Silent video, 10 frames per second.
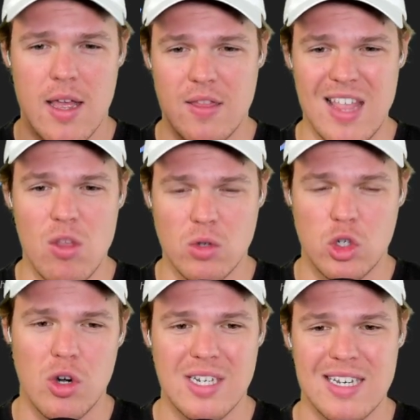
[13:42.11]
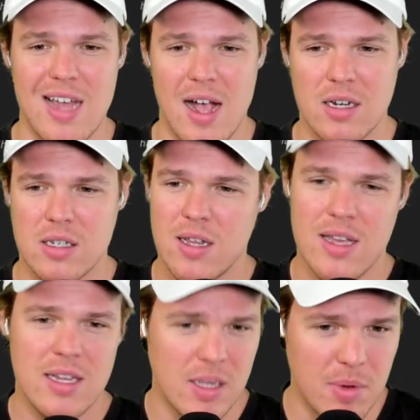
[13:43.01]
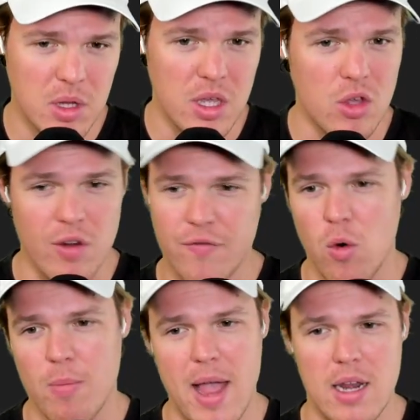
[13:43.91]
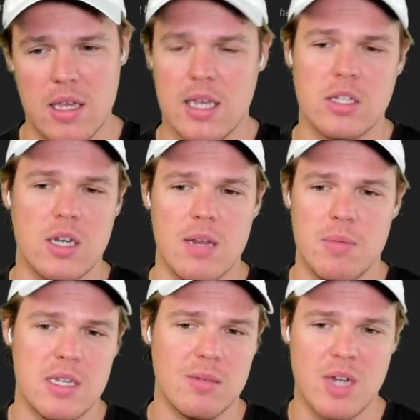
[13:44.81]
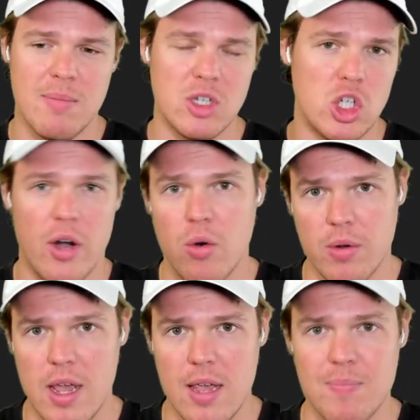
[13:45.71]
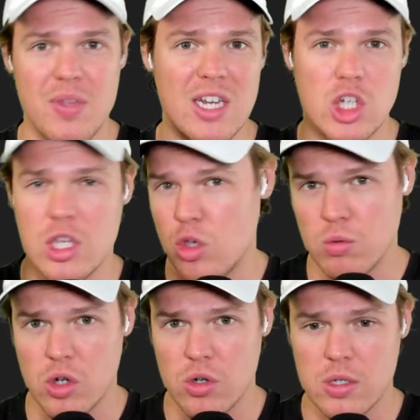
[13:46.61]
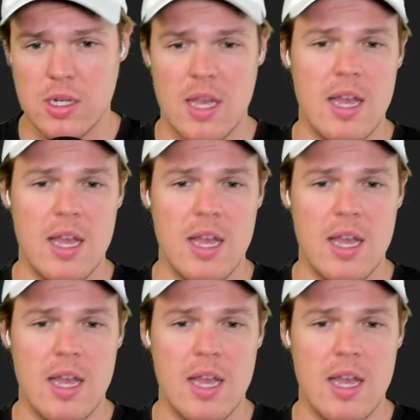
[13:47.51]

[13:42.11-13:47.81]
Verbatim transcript: Then those turn into docs Typically, good formatting is going to be some type of general name, e.g., users,